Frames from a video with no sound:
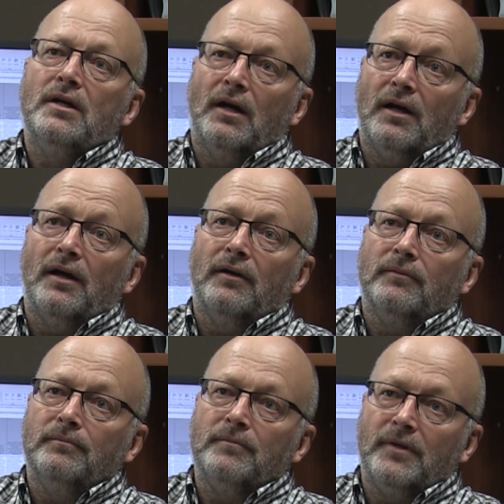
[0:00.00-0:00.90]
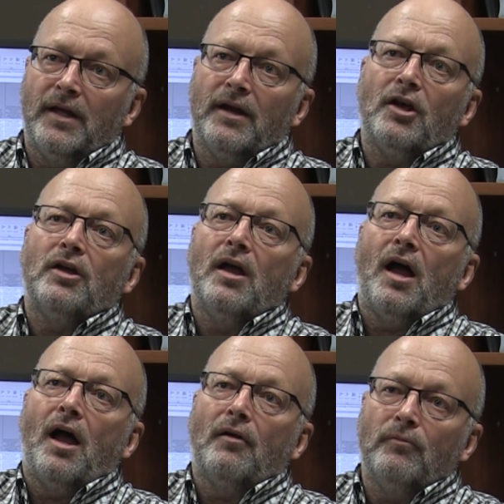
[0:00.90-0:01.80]
uh, get a,
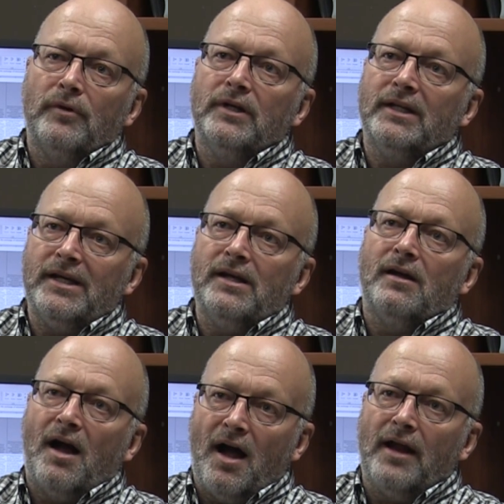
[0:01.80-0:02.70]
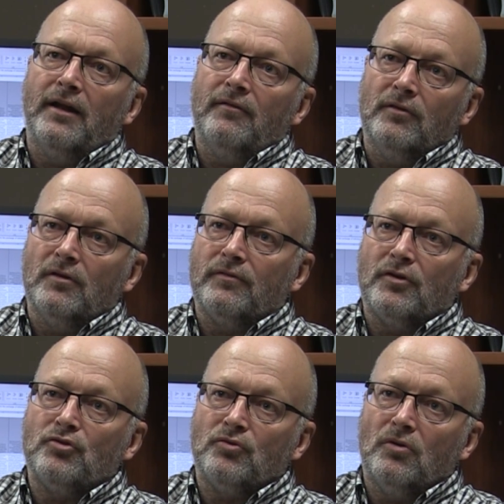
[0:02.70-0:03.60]
a really high level of
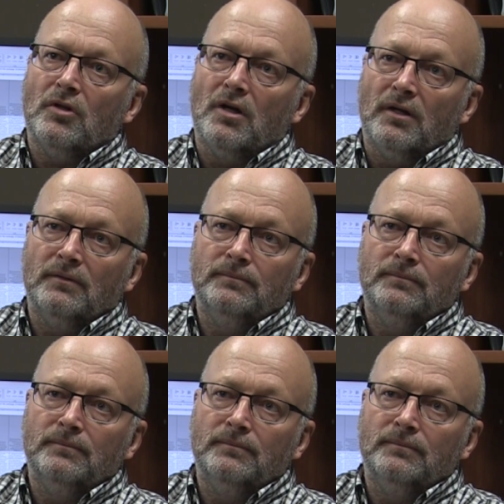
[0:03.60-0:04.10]
control on